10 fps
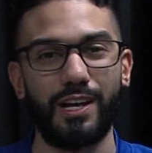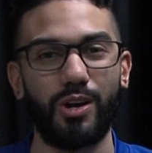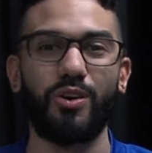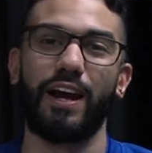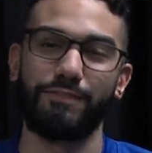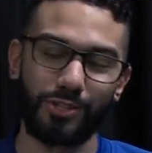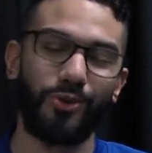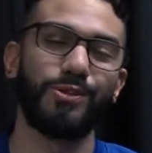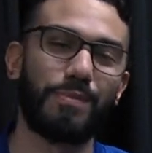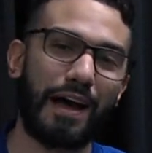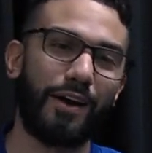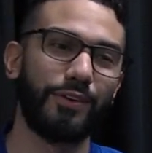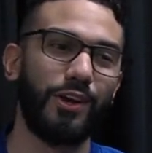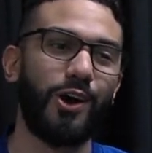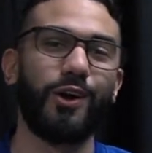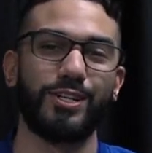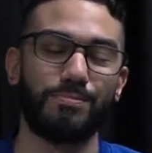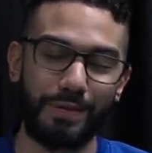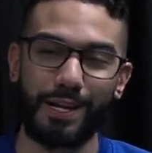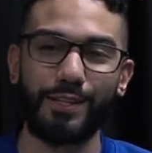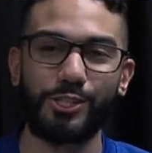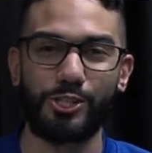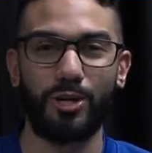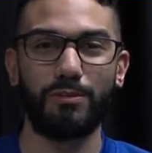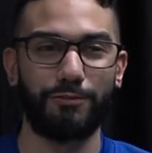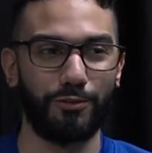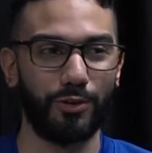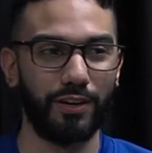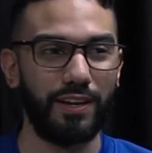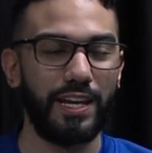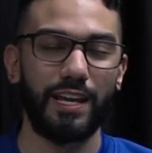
or I've told about, or has been on the show before,